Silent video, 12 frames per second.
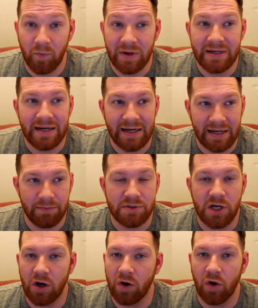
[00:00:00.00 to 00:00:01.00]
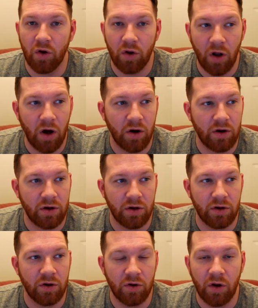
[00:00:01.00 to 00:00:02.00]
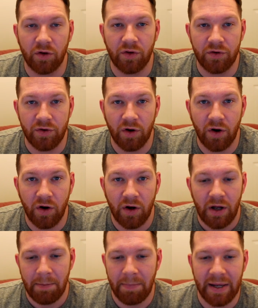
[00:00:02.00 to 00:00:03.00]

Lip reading: We need him to unlock the door,